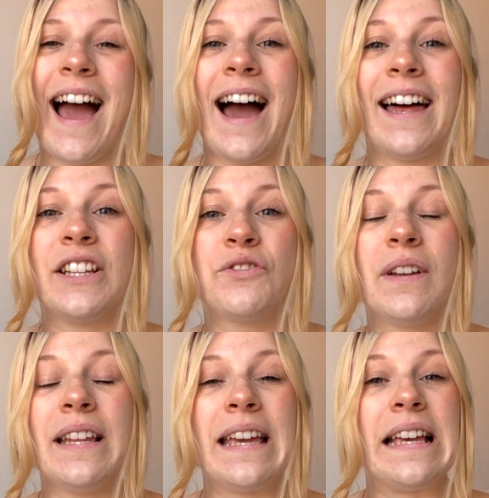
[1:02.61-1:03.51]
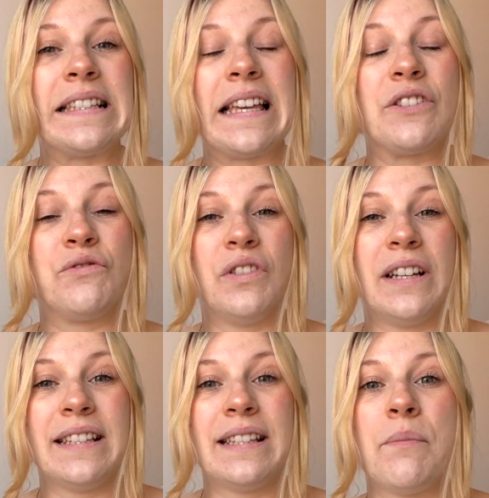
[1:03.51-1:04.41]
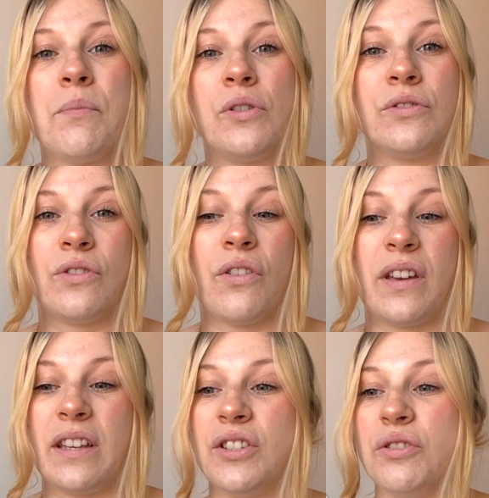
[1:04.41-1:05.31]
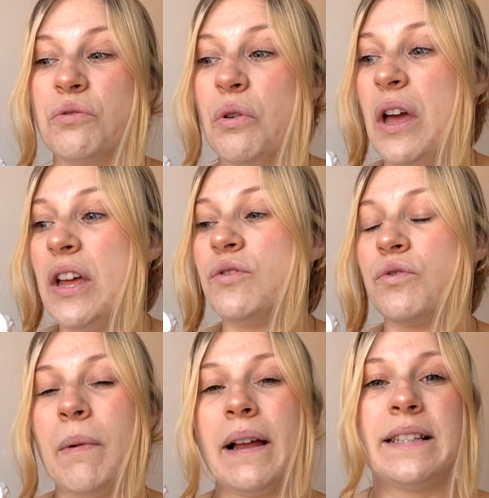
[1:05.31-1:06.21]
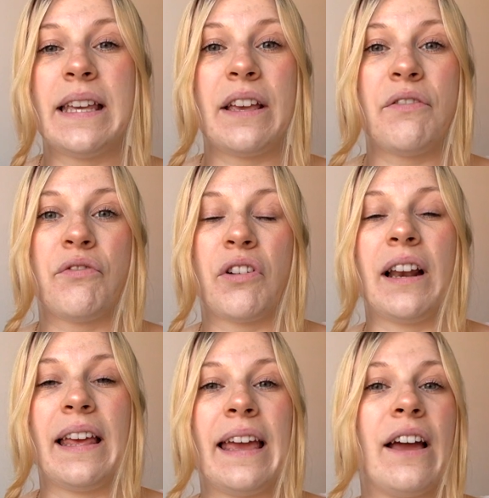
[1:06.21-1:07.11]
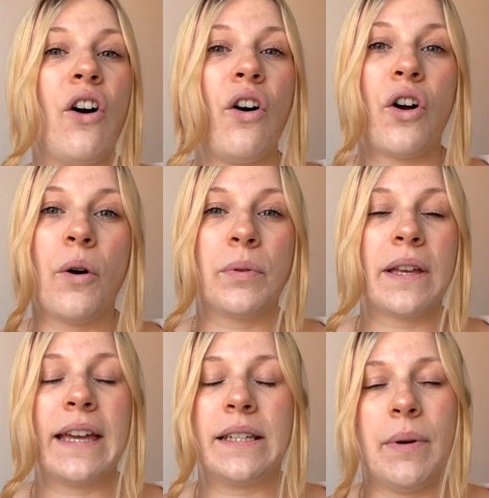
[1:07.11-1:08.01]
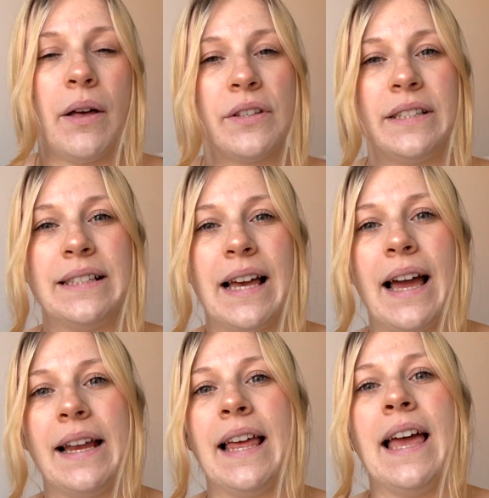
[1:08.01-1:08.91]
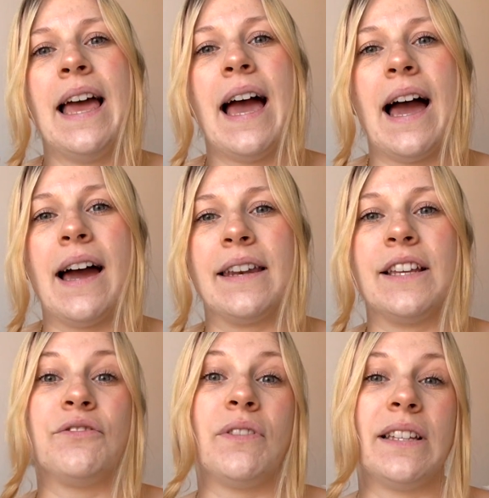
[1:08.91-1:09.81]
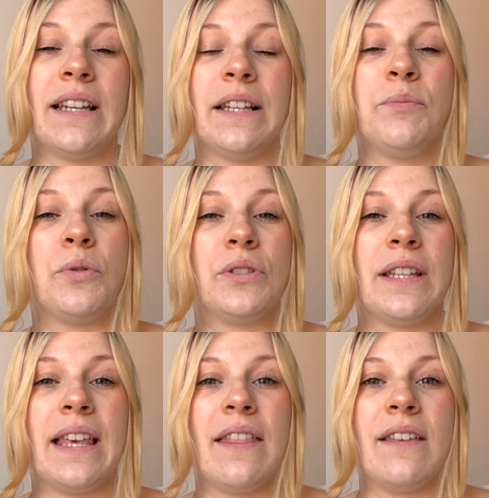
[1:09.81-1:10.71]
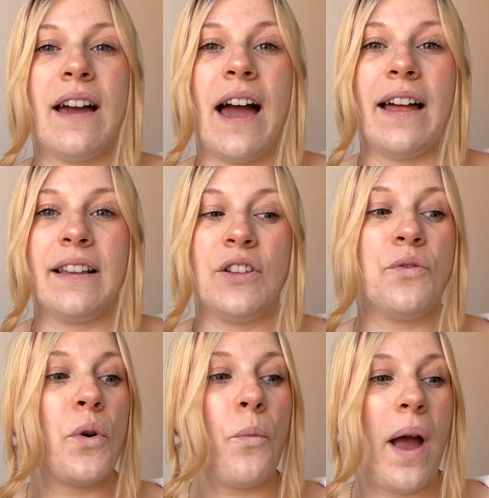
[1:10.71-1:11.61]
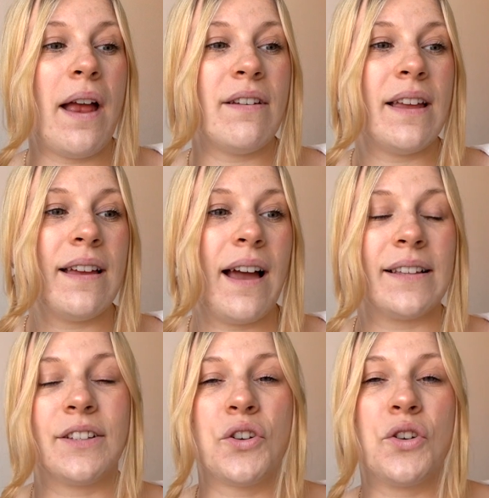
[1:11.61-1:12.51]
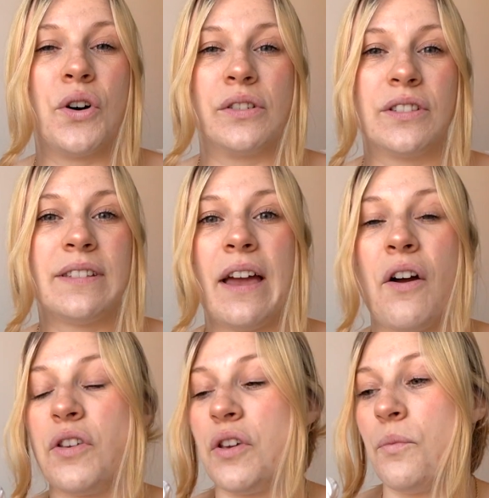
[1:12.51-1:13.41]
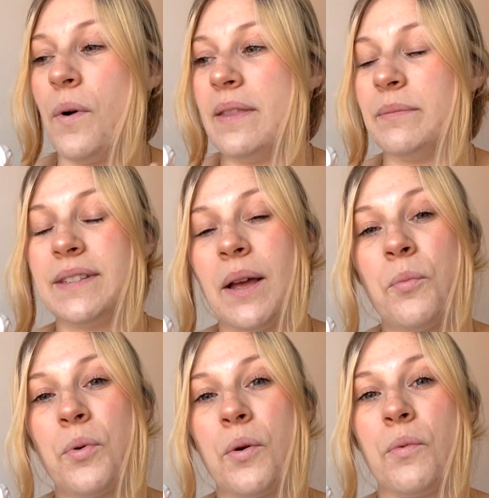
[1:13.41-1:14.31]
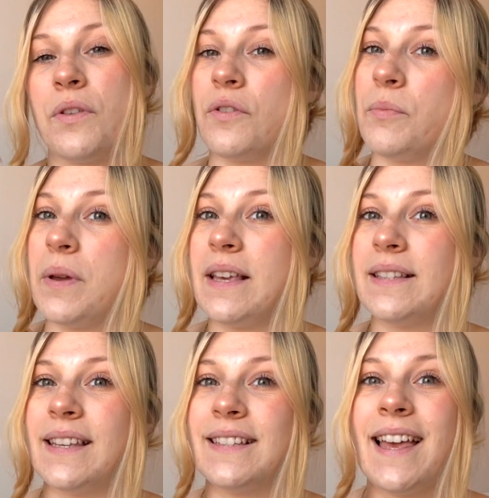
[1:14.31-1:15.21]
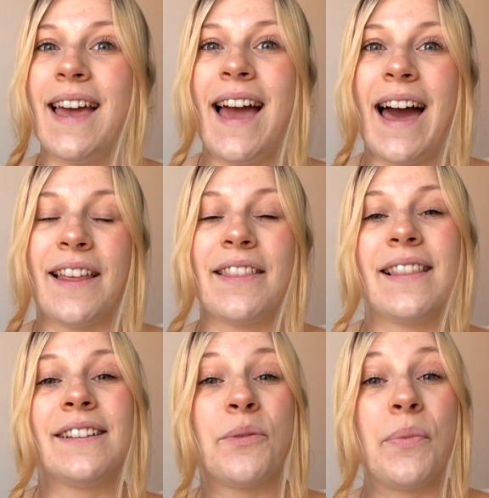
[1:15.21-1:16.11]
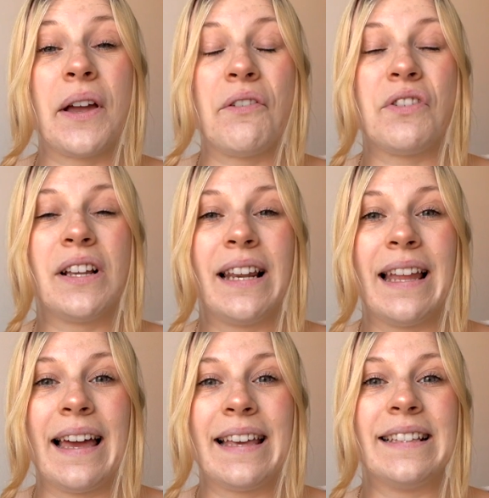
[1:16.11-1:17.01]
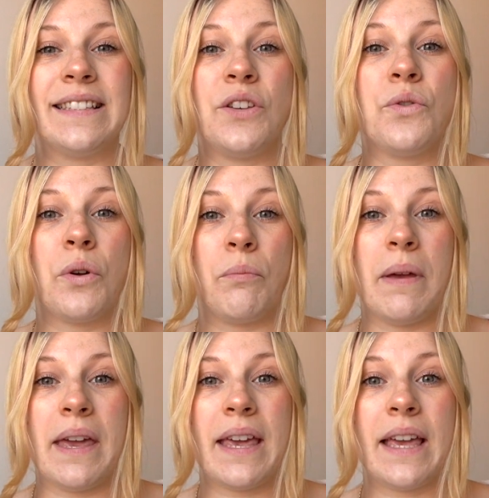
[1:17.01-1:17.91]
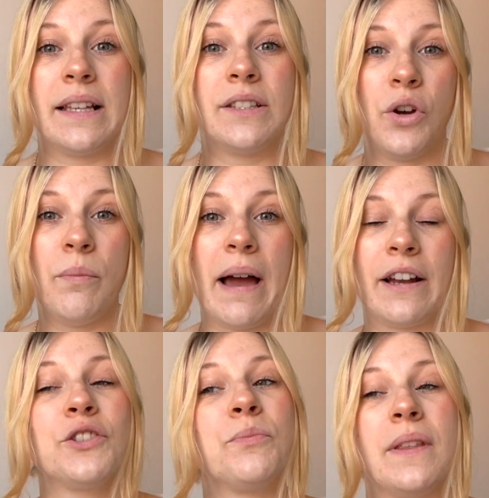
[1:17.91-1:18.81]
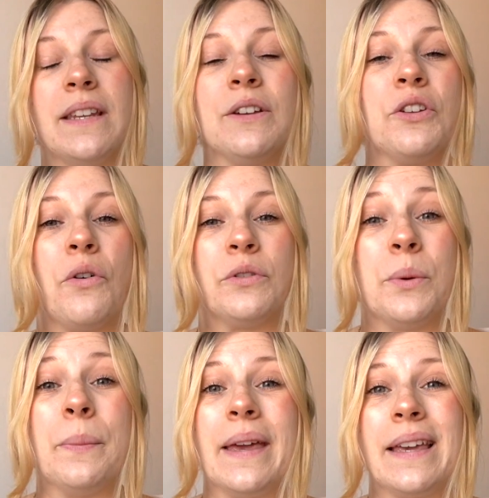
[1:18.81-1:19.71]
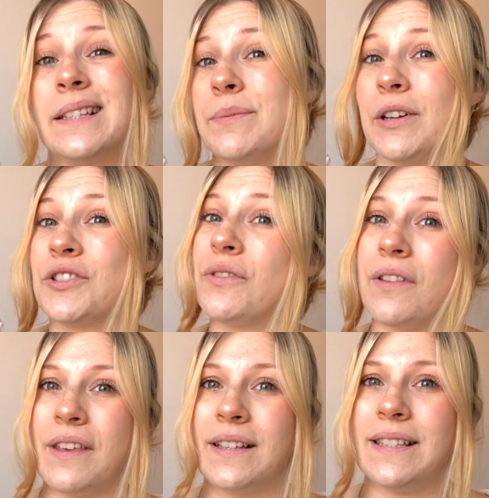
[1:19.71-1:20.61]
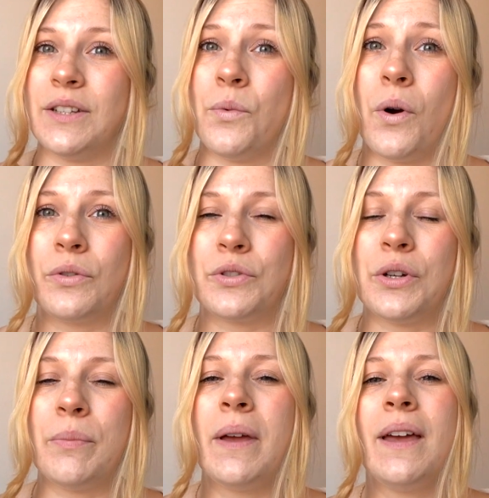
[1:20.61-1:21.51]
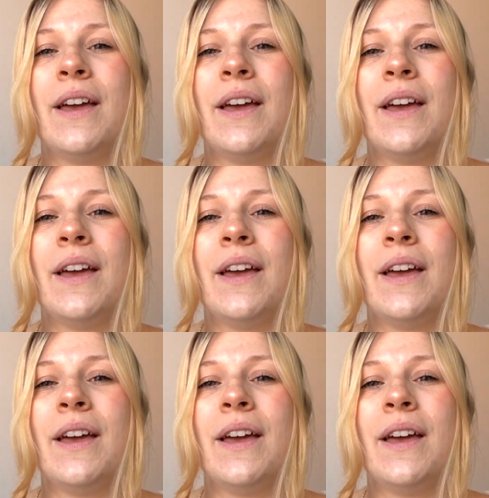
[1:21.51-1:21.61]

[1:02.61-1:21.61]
And it's really easy, it's really simple, there's nothing too dramatic, frilly or complicated about the design, and it's really nice put together, and you can wear it as a cord set, you can wear them separate with other pieces, and I think that's something I really like, is that you can make it to match, but then you can also make it to match other things in your wardrobe.